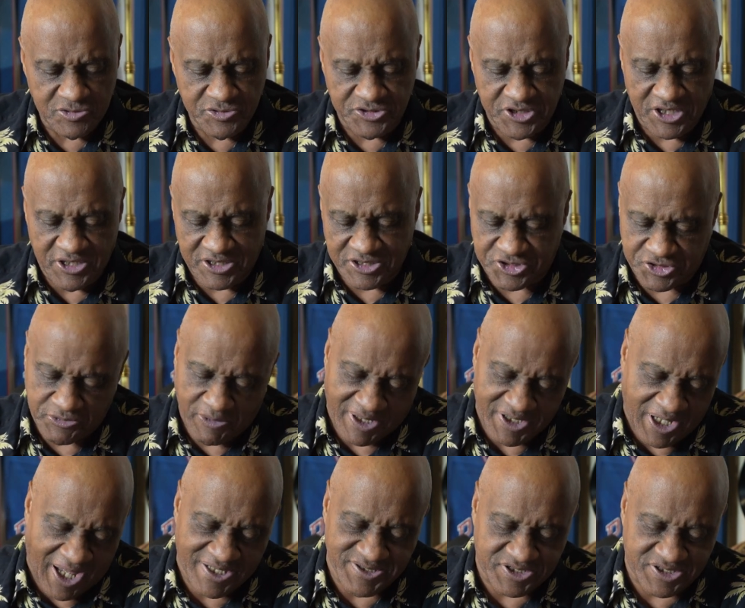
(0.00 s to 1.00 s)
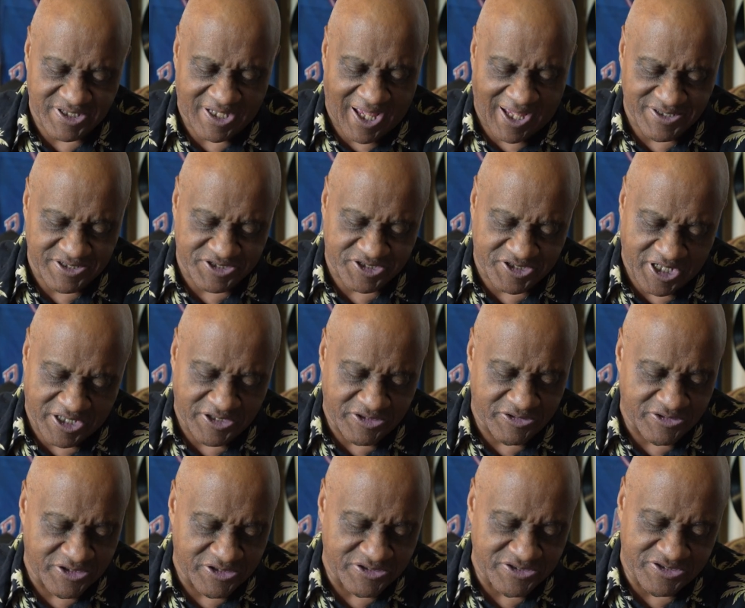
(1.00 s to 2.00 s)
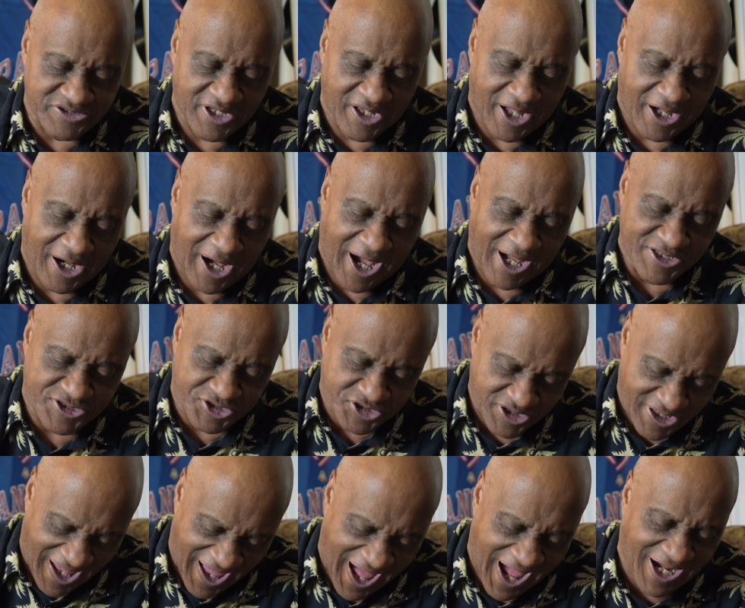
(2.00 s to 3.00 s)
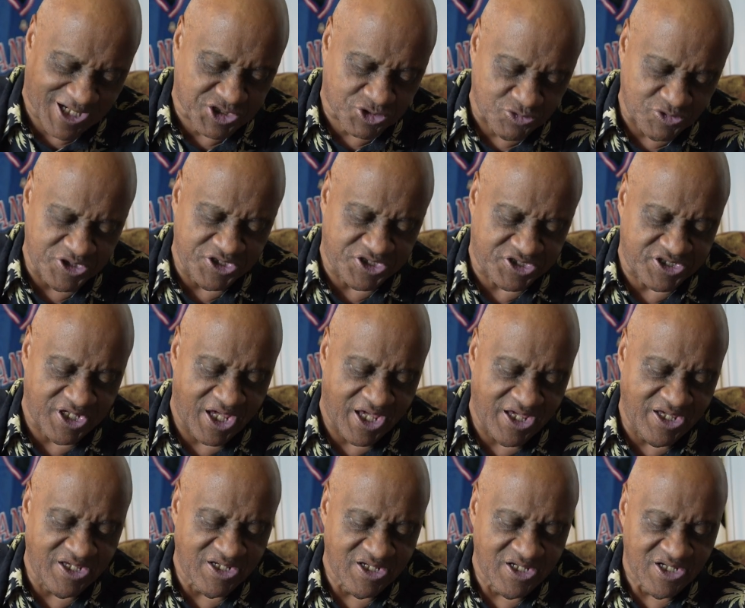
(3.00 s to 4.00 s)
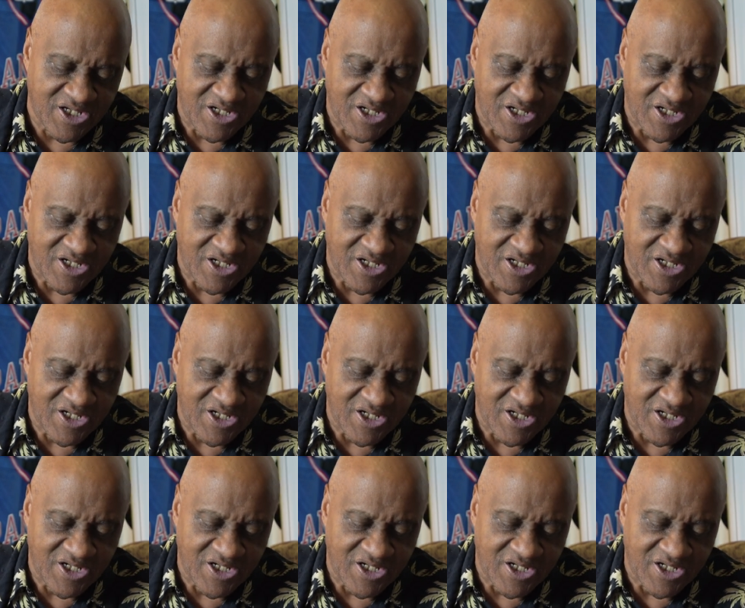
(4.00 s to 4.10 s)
I should actually say,